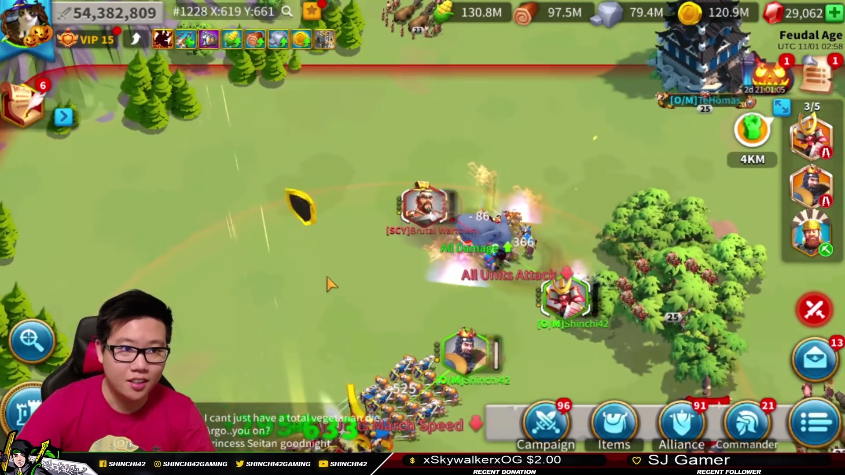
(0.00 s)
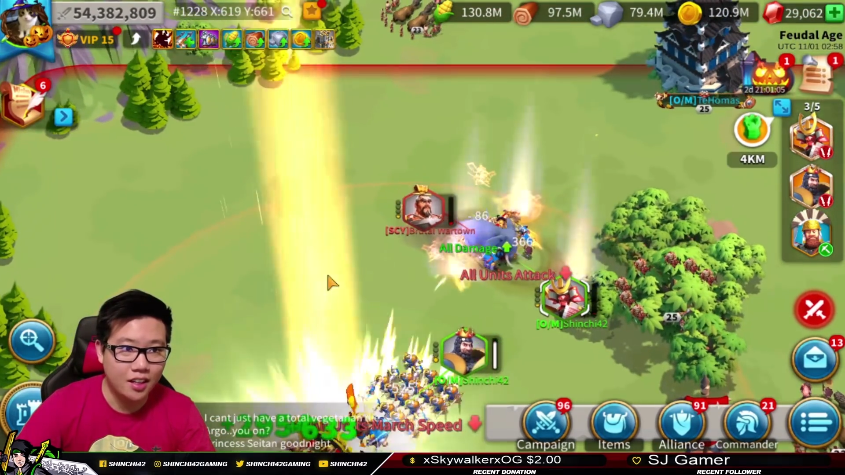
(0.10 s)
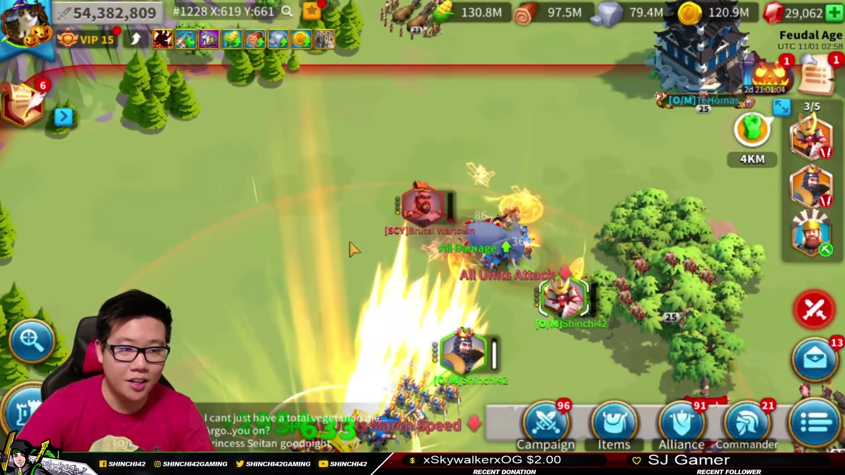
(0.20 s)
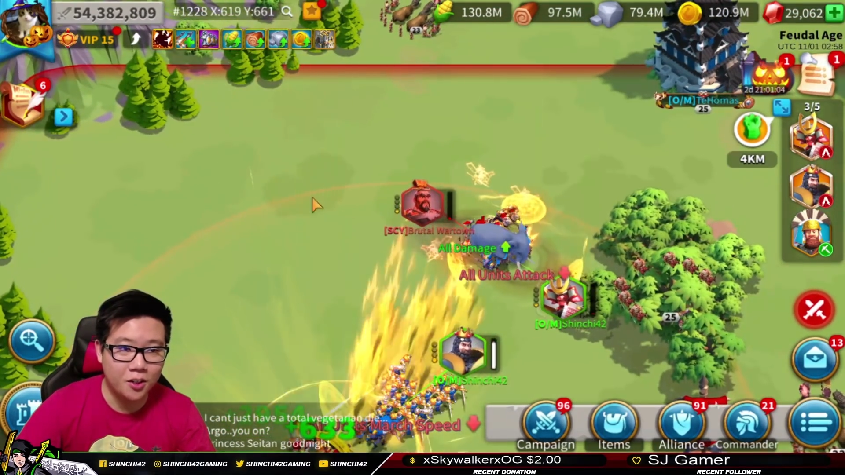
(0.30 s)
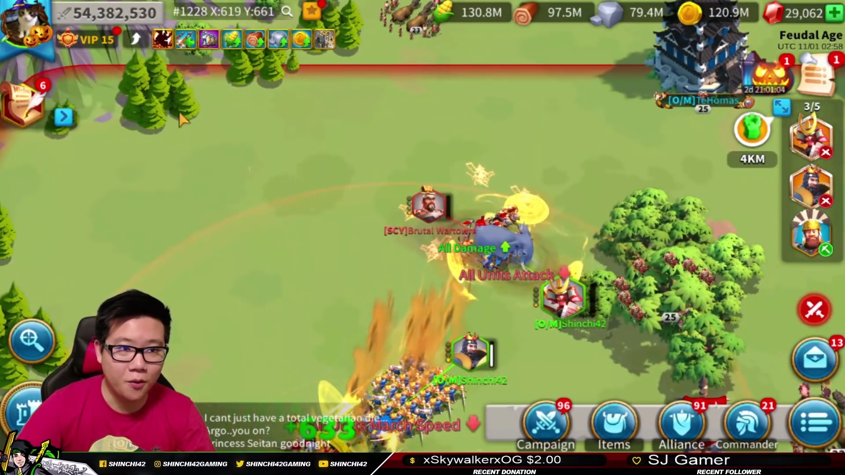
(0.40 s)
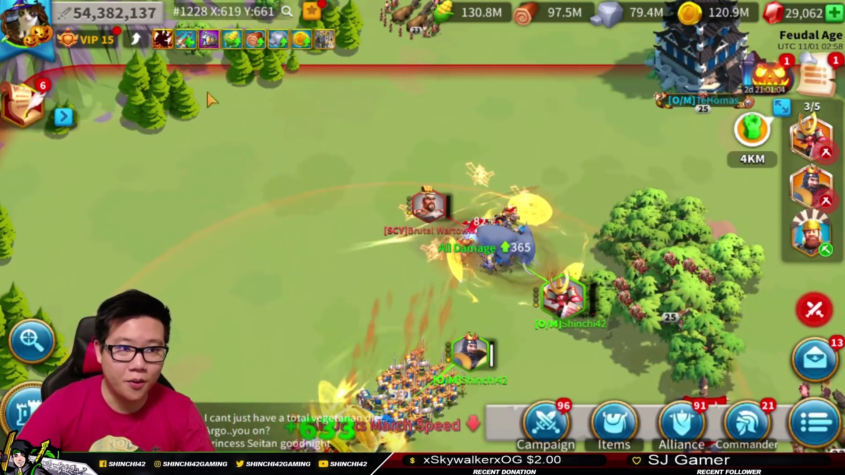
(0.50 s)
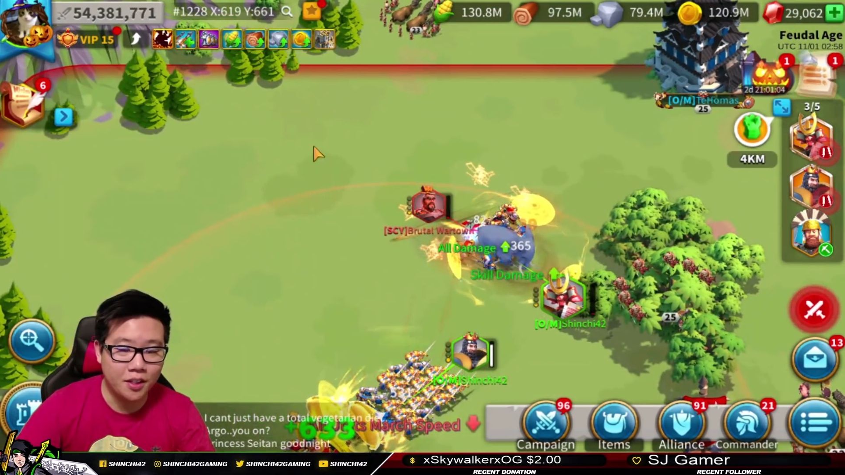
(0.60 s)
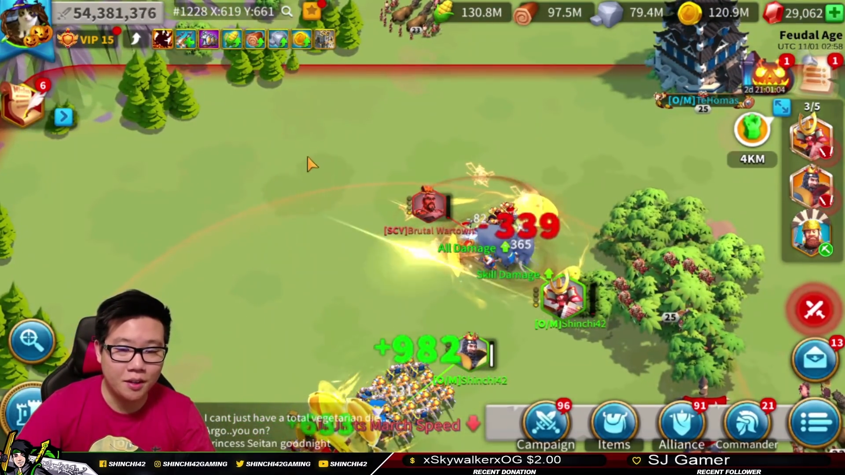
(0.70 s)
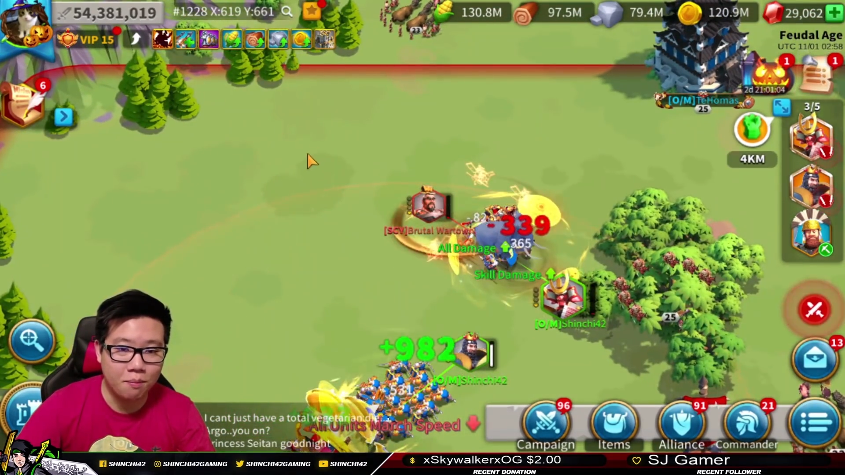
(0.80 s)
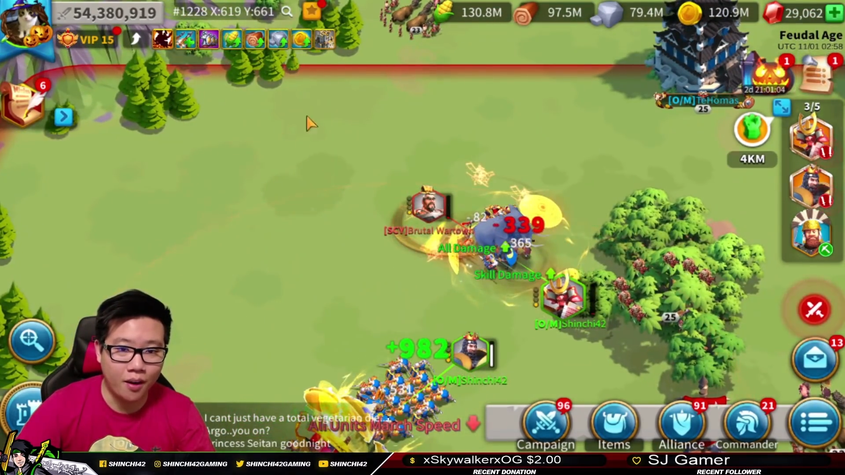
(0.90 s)
I don't
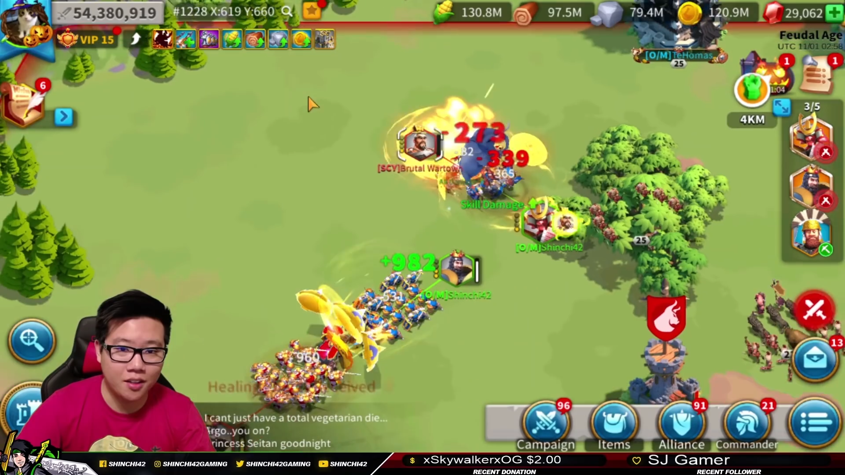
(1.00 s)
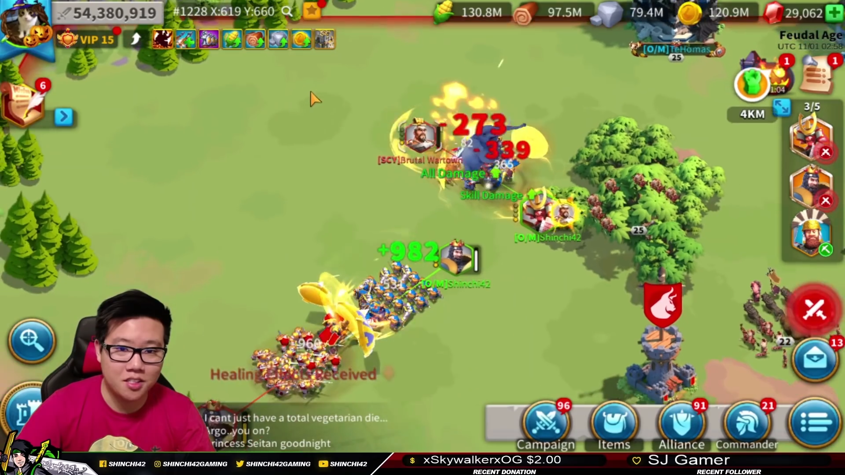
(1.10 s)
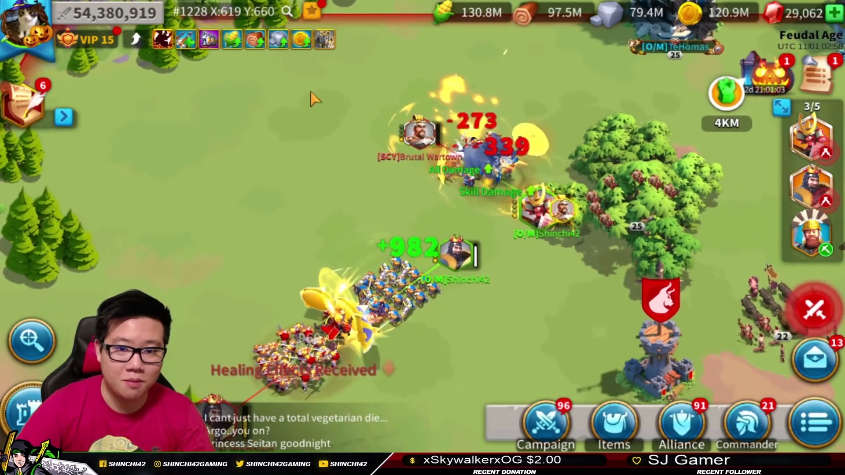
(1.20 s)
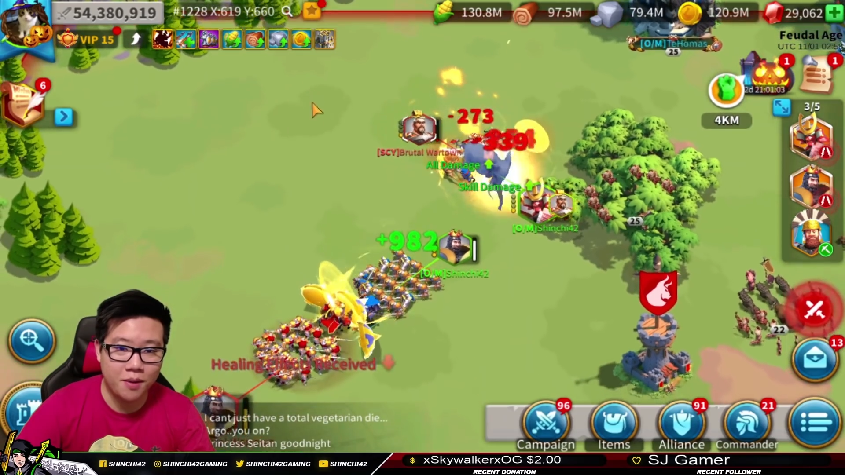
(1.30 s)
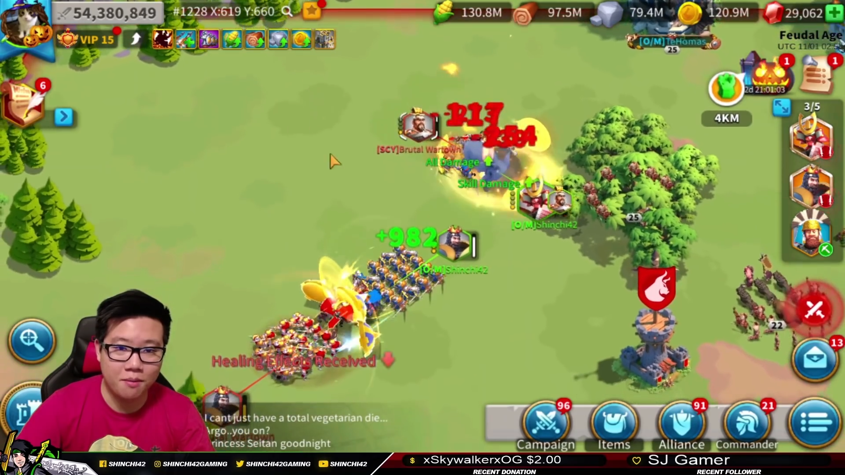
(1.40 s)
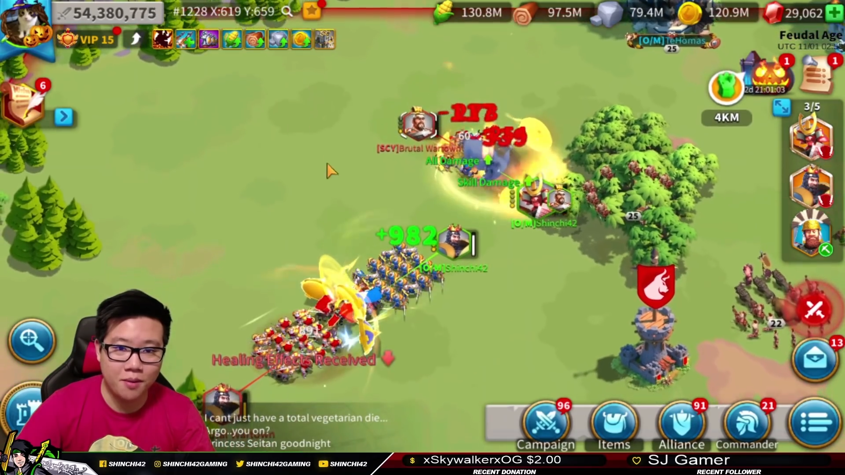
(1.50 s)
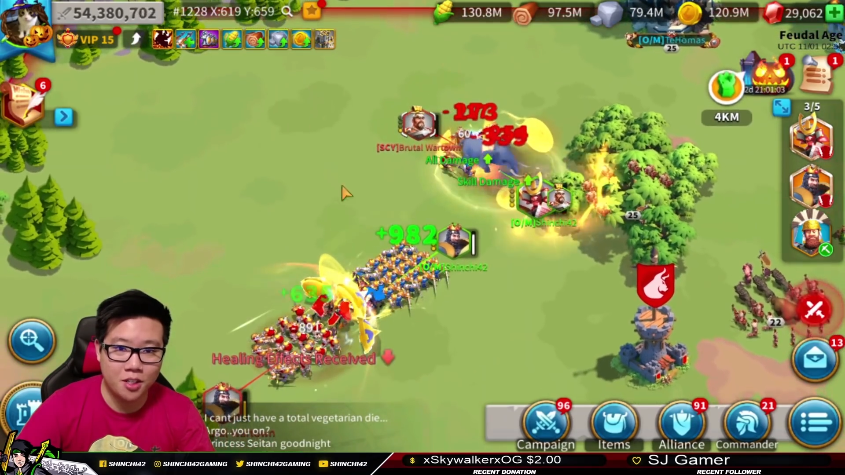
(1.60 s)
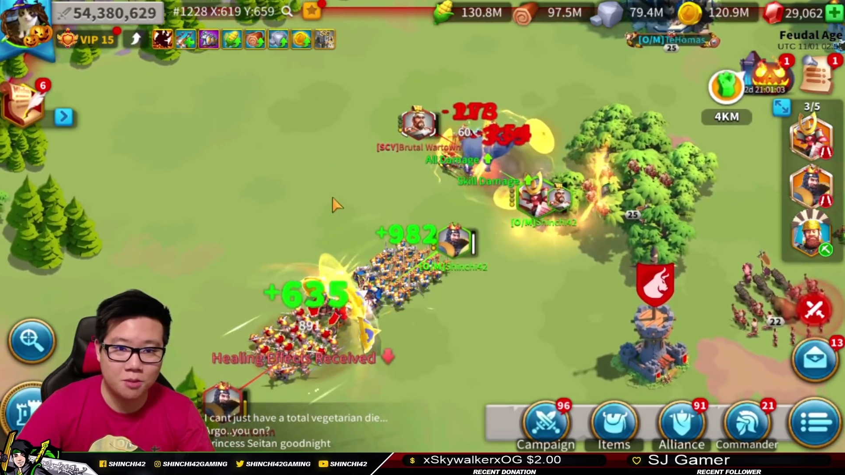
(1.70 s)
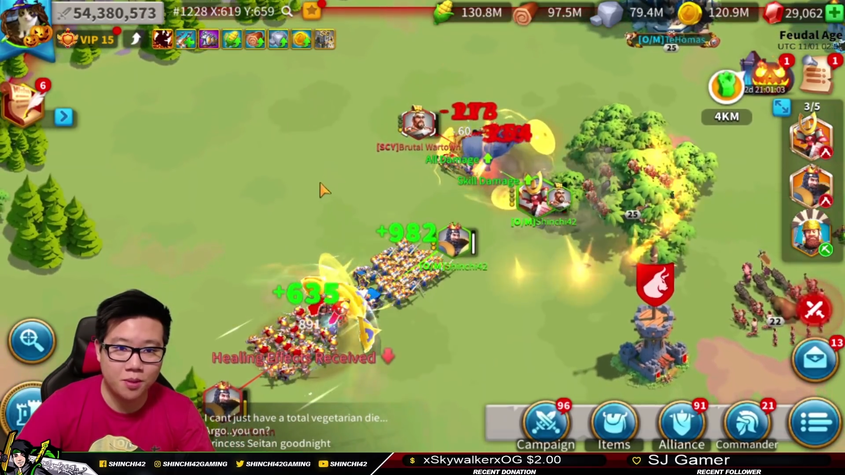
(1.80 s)
really participate much,